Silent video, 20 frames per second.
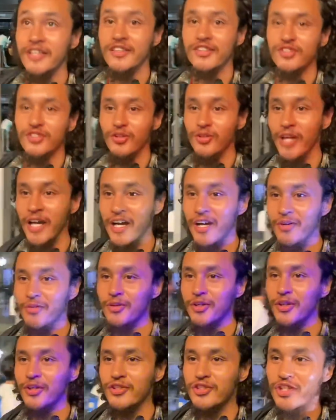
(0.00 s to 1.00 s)
so now we
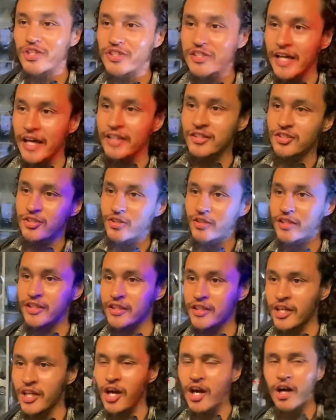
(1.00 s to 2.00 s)
are just entering the
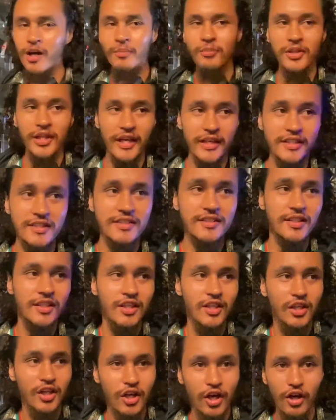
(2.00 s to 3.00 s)
complex
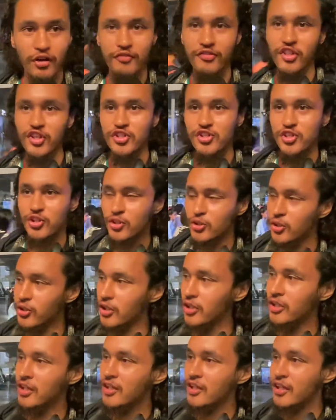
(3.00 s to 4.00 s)
of the Jewel,
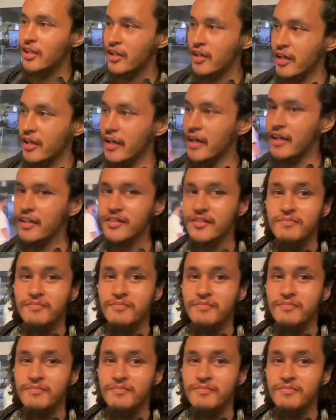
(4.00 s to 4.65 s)
and